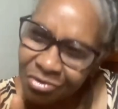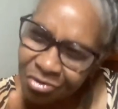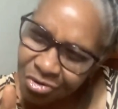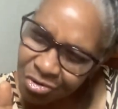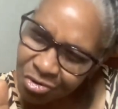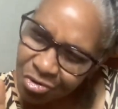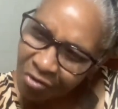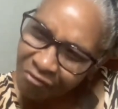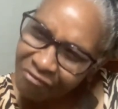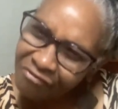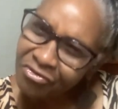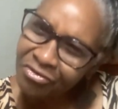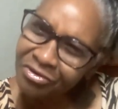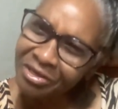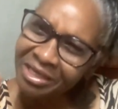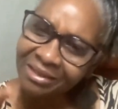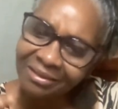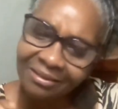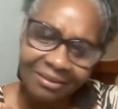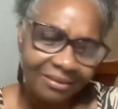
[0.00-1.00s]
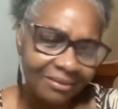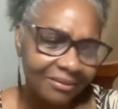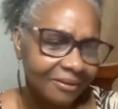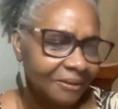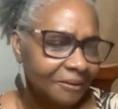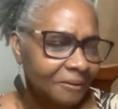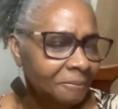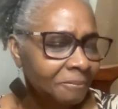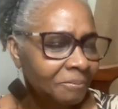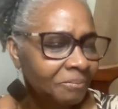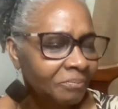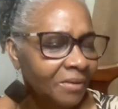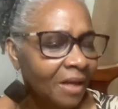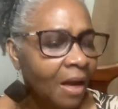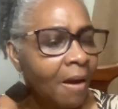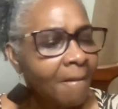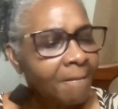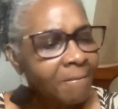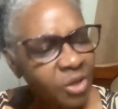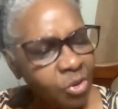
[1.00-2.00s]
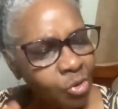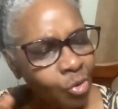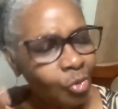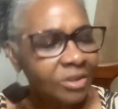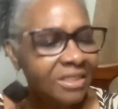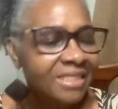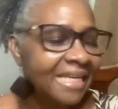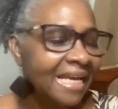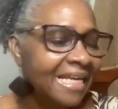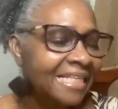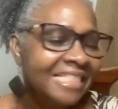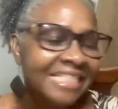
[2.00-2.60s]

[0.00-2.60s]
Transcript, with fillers: "No afraid, me no say